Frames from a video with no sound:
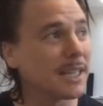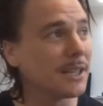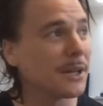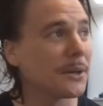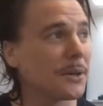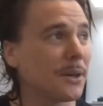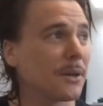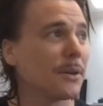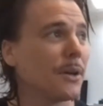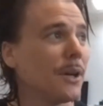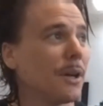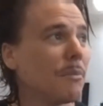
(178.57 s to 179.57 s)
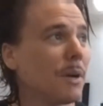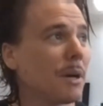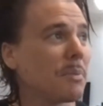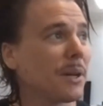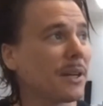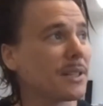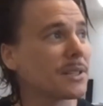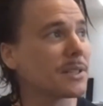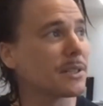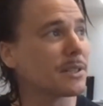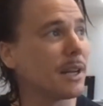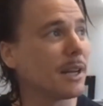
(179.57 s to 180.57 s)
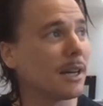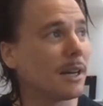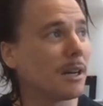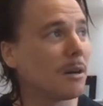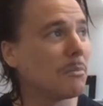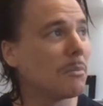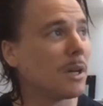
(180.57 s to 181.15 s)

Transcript: No. My parents don't